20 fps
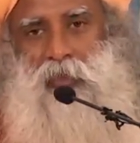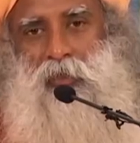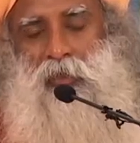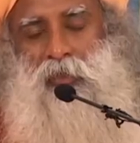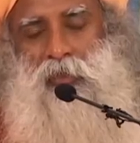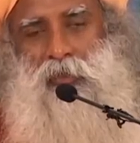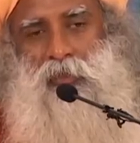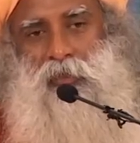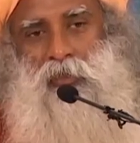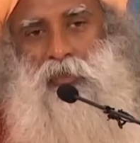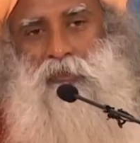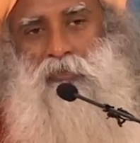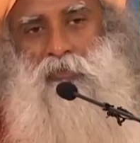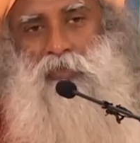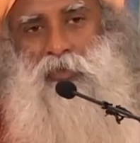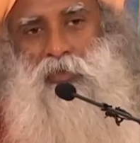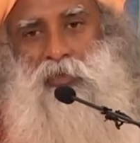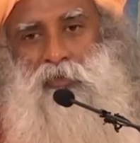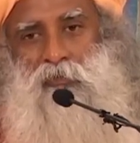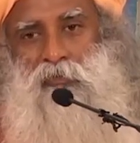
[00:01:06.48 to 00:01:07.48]
He is a
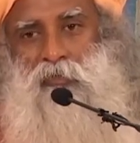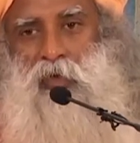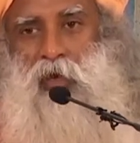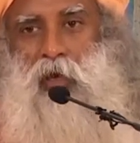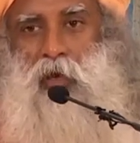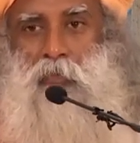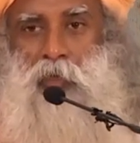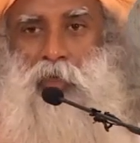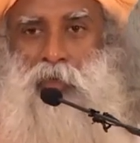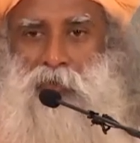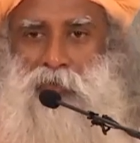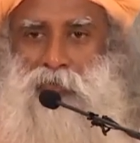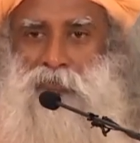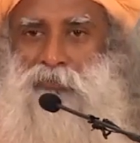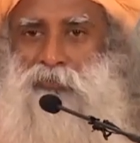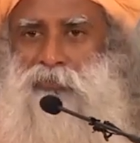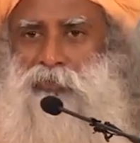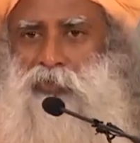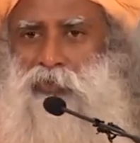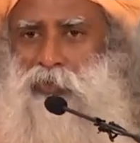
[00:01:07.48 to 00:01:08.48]
devotee of Rama.
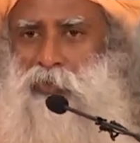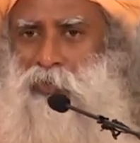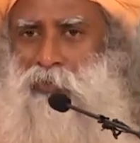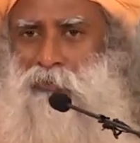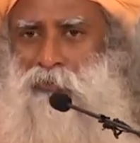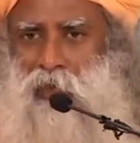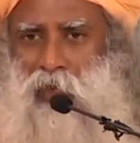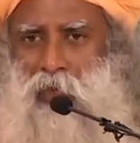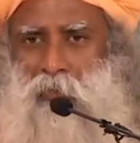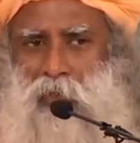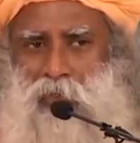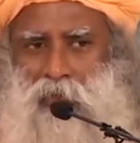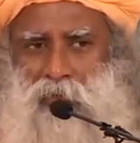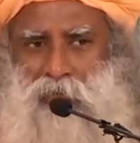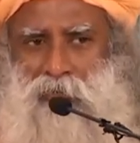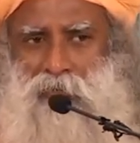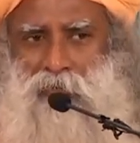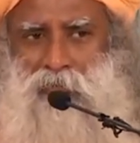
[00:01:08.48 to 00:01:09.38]
You heard of Rama?